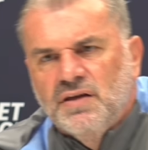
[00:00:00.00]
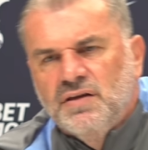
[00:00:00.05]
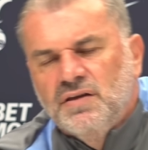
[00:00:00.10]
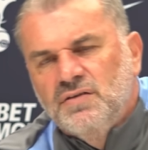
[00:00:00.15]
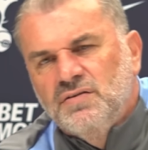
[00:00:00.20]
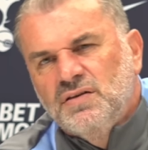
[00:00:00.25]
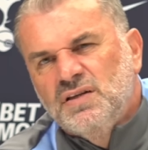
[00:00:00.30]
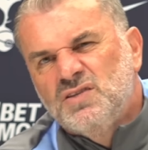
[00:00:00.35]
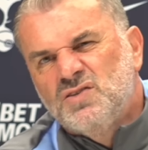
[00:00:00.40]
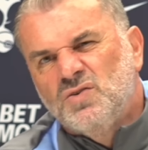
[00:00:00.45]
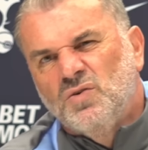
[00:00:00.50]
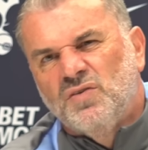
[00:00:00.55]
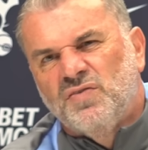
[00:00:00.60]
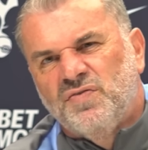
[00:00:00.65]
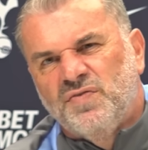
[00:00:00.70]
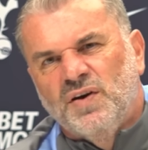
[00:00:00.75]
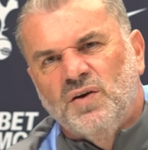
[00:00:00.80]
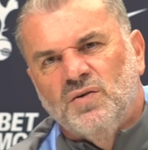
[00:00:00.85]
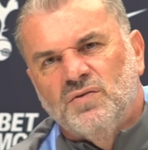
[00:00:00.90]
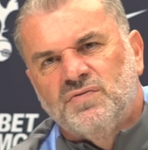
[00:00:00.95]
No, he sort of
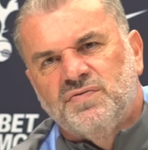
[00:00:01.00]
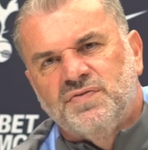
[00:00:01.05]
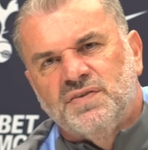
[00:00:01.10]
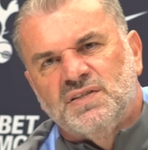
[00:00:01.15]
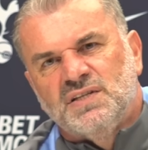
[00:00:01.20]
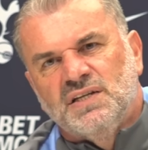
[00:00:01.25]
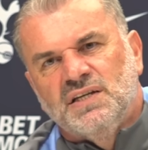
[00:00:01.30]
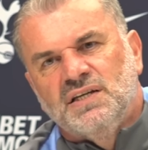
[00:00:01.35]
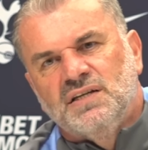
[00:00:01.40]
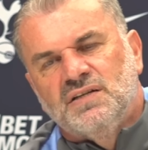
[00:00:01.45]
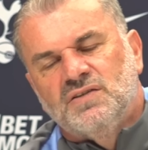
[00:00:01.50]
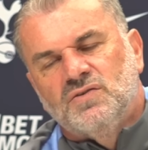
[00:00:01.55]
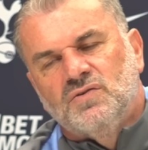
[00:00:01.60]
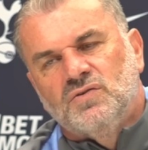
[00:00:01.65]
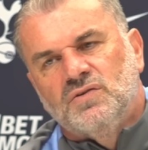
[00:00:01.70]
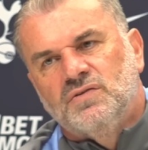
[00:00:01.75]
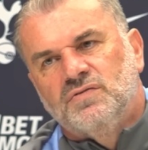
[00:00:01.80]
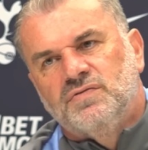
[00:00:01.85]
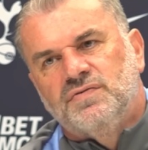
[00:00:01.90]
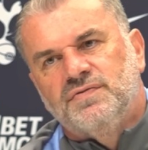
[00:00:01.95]
felt fatigue
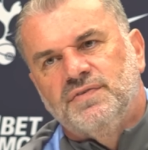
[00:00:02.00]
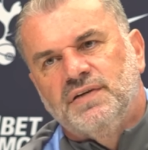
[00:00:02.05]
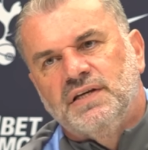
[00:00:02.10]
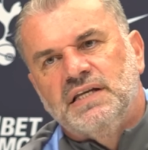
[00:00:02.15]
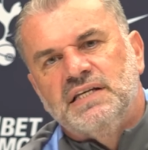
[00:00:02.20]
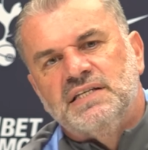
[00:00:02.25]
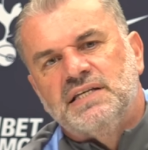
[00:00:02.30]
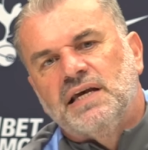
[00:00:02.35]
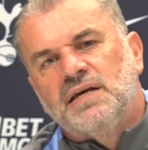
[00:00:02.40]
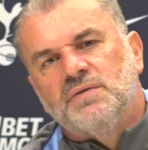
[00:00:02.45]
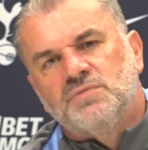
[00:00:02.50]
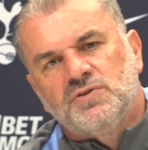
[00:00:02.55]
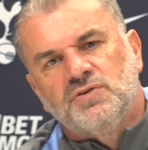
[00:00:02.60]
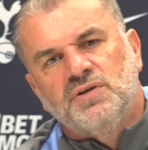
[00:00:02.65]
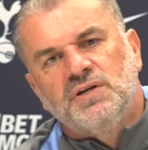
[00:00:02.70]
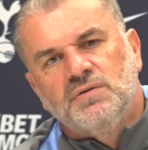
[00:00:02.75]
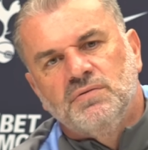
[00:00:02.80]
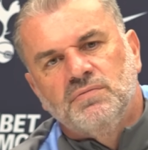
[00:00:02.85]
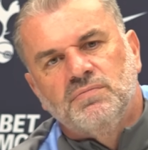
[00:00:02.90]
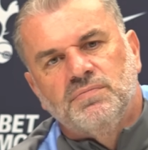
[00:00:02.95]
sort of in his
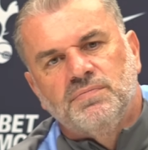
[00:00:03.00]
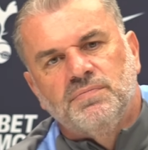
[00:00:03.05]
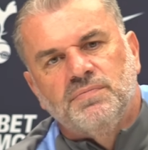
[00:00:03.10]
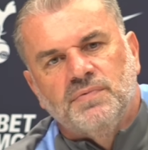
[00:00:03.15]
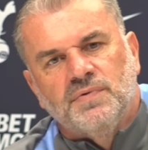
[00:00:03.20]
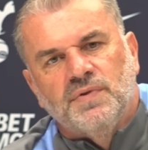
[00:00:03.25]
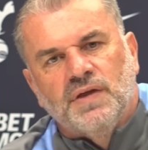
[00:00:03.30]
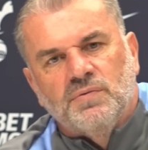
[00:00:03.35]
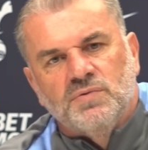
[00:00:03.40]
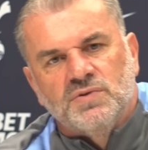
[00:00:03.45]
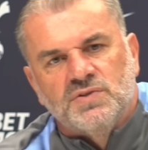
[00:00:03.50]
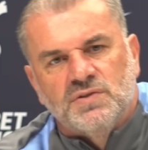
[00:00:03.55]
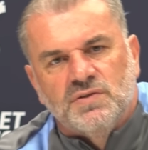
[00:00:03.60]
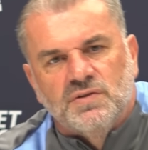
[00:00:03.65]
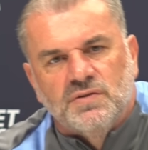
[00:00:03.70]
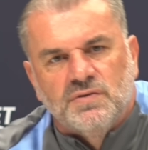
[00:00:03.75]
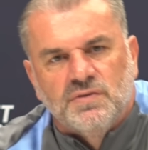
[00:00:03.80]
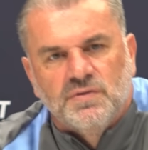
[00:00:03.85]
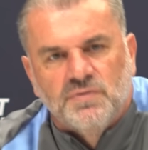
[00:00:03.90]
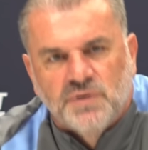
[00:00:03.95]
hamstring. That was
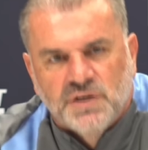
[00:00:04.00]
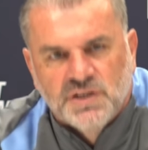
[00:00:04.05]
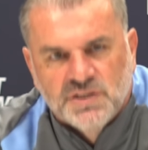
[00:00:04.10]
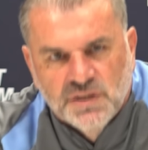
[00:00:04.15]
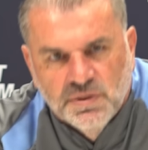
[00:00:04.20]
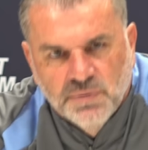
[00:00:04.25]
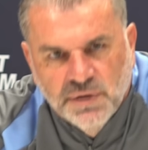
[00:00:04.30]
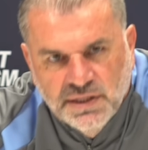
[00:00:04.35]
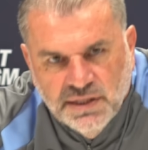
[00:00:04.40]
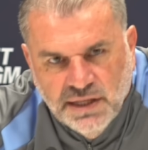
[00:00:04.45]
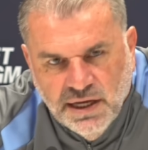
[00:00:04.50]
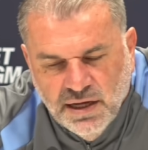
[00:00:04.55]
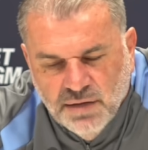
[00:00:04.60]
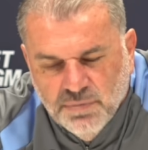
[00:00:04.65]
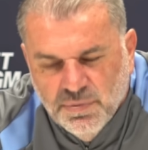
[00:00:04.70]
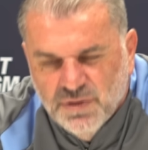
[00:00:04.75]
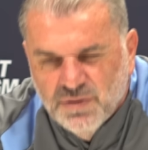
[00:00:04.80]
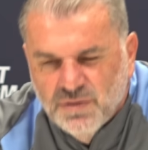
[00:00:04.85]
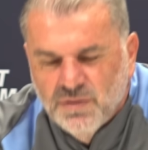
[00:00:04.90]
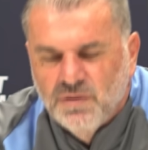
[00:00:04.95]
the reason he went
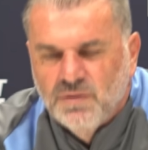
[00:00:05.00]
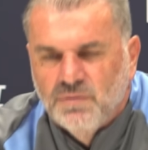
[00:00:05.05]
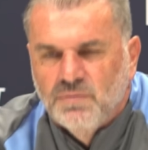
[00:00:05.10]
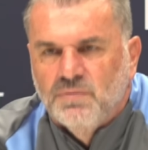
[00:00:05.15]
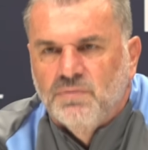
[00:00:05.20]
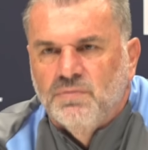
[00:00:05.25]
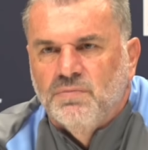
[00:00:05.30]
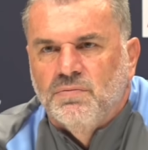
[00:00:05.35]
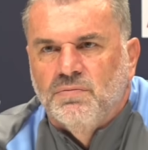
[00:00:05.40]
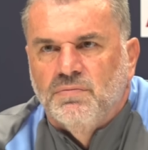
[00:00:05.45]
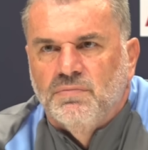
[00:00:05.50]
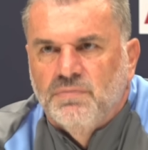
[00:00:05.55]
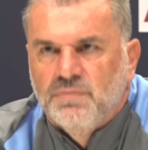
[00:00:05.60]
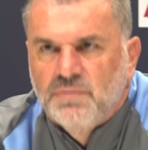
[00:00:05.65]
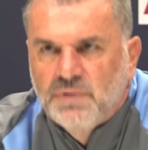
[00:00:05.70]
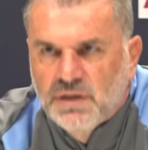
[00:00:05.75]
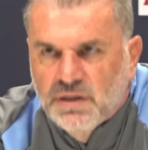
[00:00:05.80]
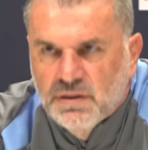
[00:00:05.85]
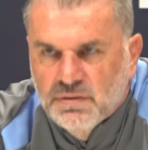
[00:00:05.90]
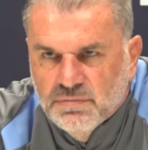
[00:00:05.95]
down. But,
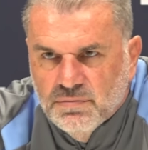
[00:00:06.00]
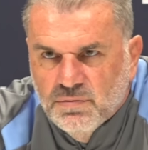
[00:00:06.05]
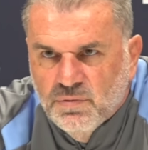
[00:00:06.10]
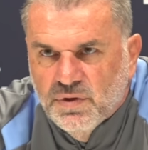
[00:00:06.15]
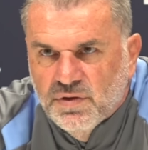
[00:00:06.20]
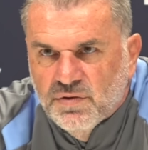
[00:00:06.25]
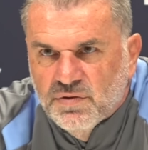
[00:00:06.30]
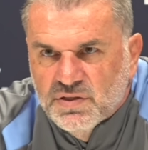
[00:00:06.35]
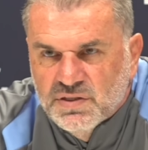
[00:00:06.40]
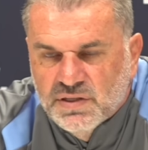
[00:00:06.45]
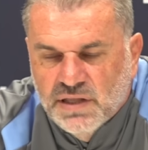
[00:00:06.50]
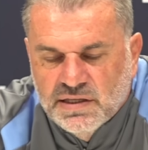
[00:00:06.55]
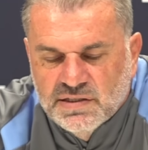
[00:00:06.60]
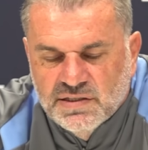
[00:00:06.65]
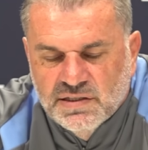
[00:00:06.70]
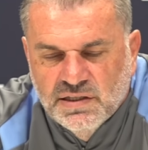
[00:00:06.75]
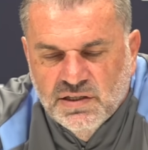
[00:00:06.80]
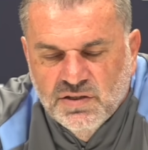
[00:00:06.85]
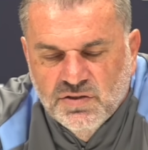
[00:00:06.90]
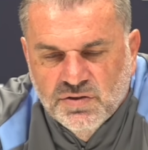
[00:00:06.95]
you know, whether it's
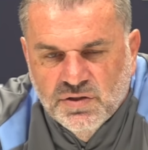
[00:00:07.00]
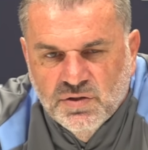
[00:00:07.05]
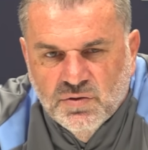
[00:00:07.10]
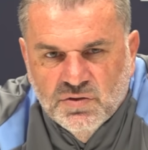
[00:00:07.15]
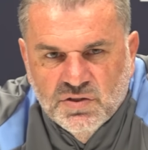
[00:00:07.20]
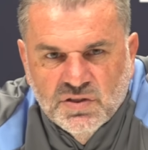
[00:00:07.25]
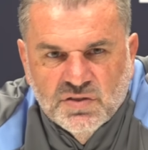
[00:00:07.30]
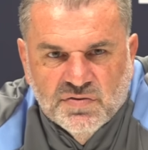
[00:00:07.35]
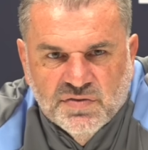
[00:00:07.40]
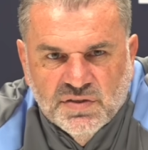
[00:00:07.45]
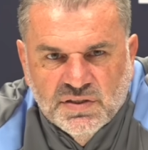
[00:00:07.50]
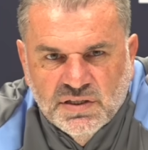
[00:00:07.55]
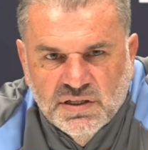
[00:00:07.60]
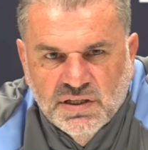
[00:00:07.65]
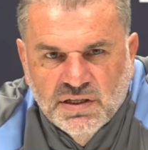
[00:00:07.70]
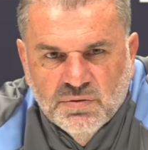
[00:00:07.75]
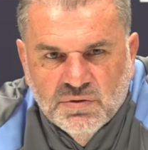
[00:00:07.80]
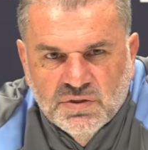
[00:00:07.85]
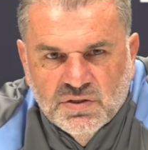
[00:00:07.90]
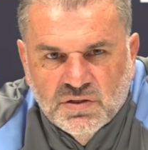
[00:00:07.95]
an injury or just
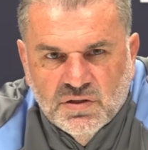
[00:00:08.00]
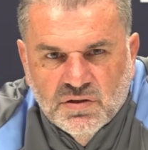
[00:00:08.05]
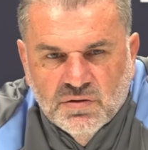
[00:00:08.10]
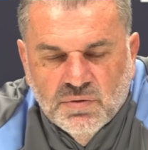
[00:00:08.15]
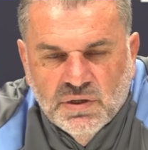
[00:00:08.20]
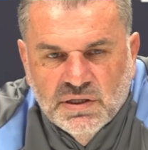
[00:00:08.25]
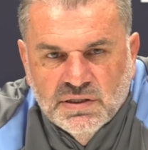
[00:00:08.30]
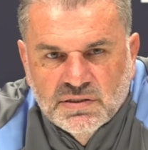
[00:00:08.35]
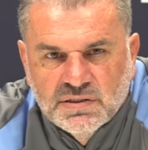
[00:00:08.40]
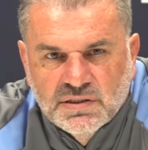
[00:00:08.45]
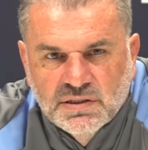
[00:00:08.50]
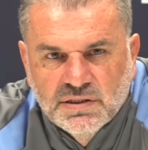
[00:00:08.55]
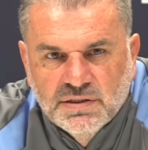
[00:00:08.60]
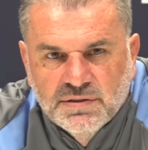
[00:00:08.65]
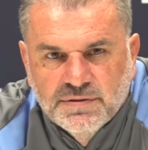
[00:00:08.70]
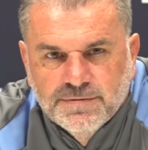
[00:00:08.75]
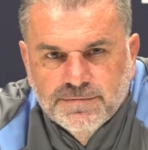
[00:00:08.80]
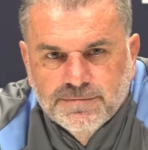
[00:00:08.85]
fatigue, we just got to wait and see.